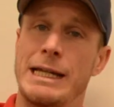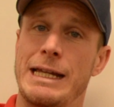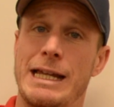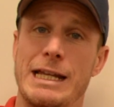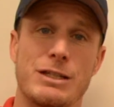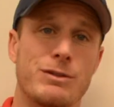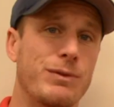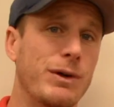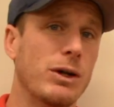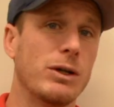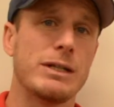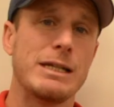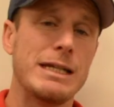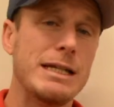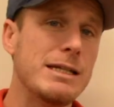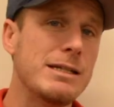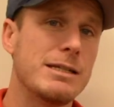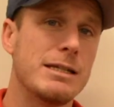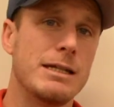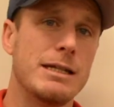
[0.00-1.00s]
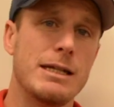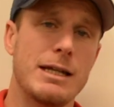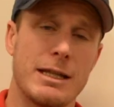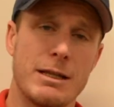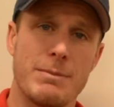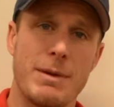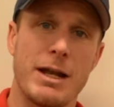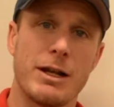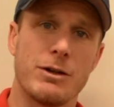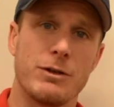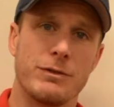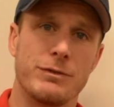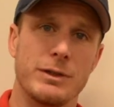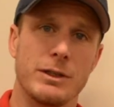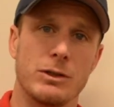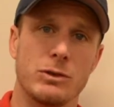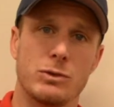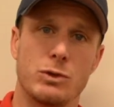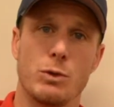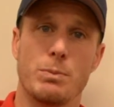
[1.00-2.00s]
It's very easy in the medical
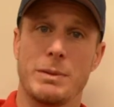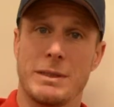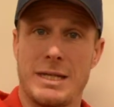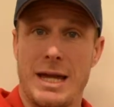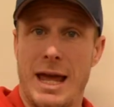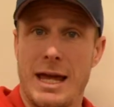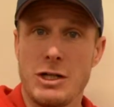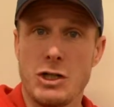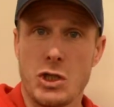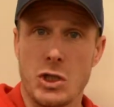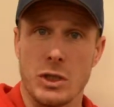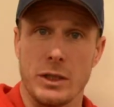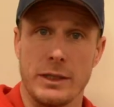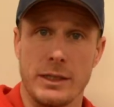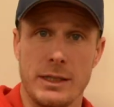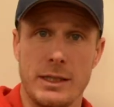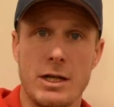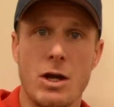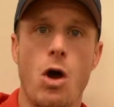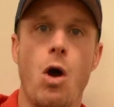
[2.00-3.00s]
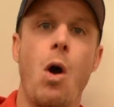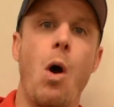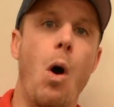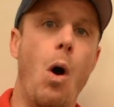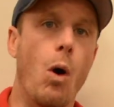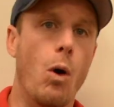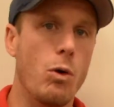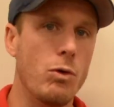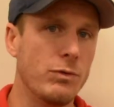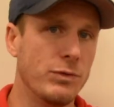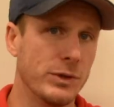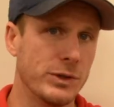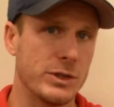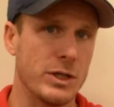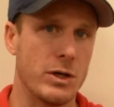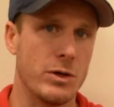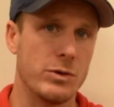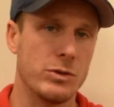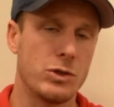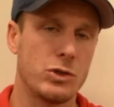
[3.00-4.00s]
field to potentially
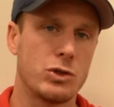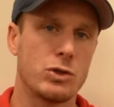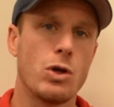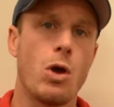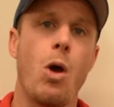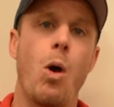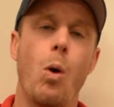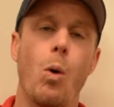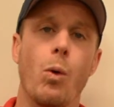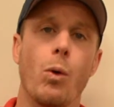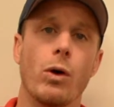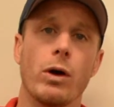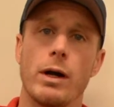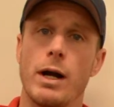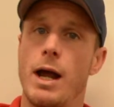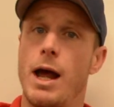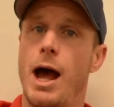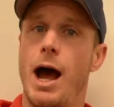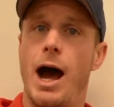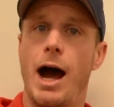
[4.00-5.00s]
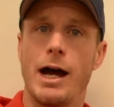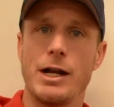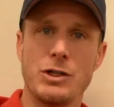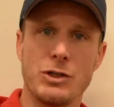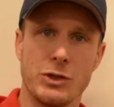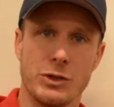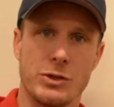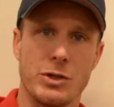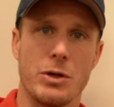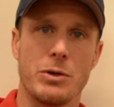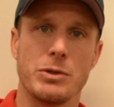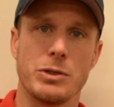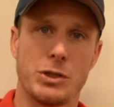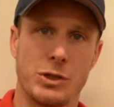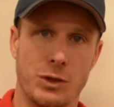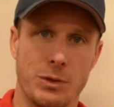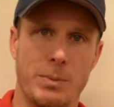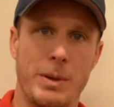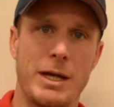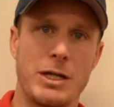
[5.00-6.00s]
overdose or underdose
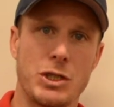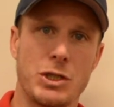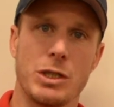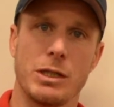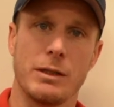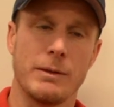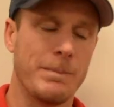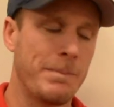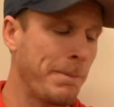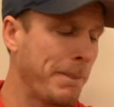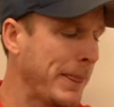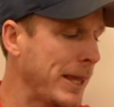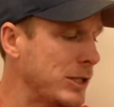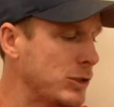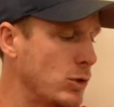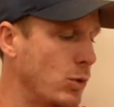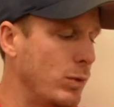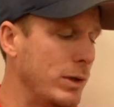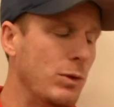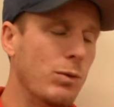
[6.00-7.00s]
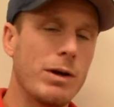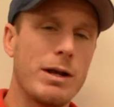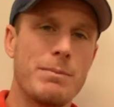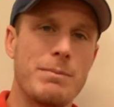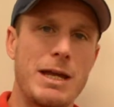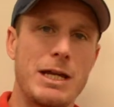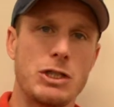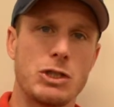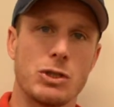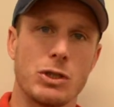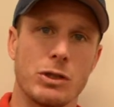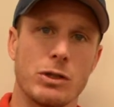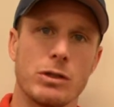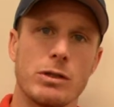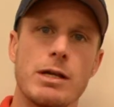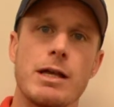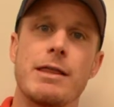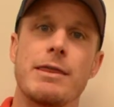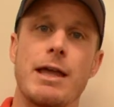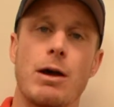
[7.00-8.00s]
your patient. So we want to make
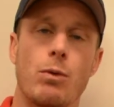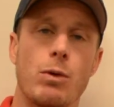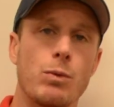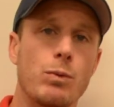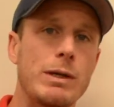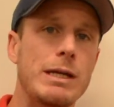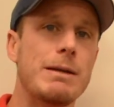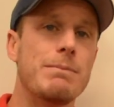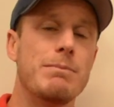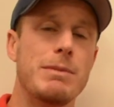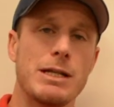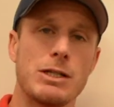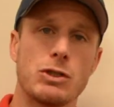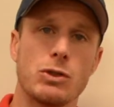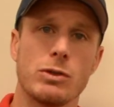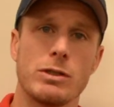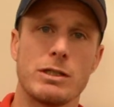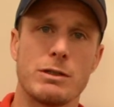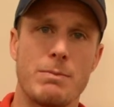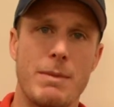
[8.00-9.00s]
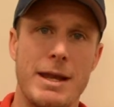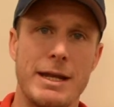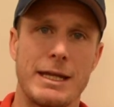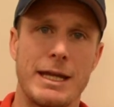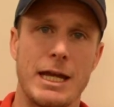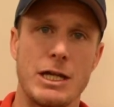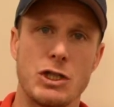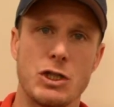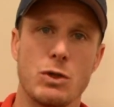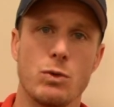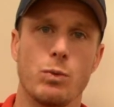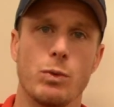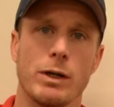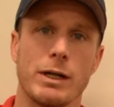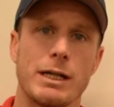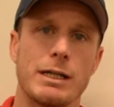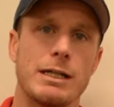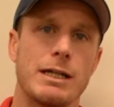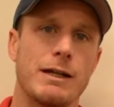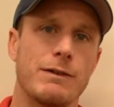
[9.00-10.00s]
sure that when we administer this medication, we're
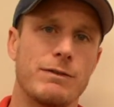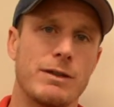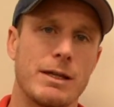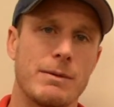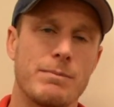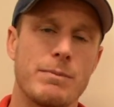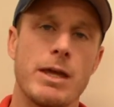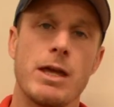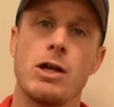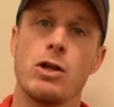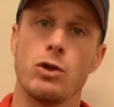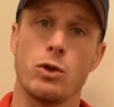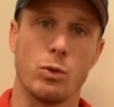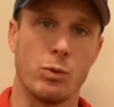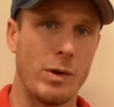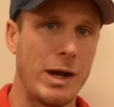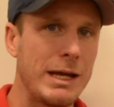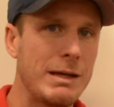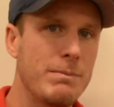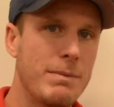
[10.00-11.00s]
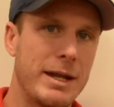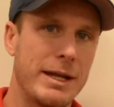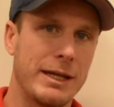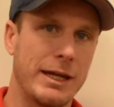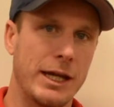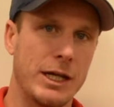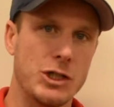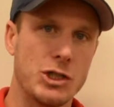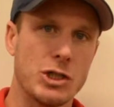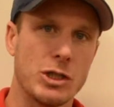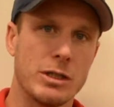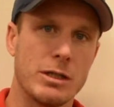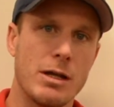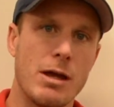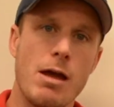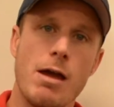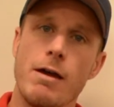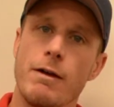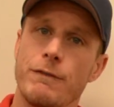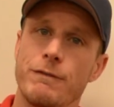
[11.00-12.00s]
going to give them the right
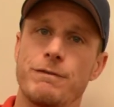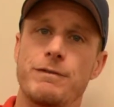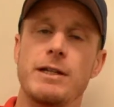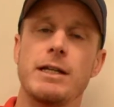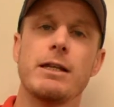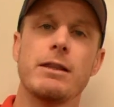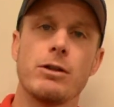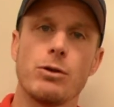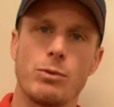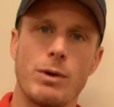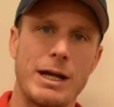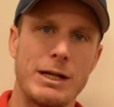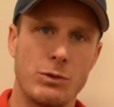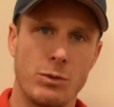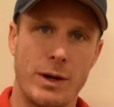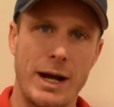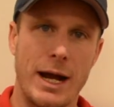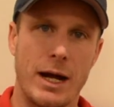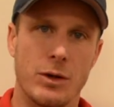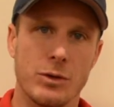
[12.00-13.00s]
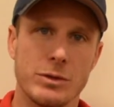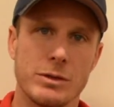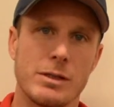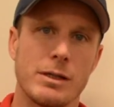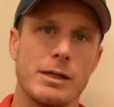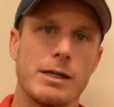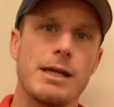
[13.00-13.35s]
medication via the right route,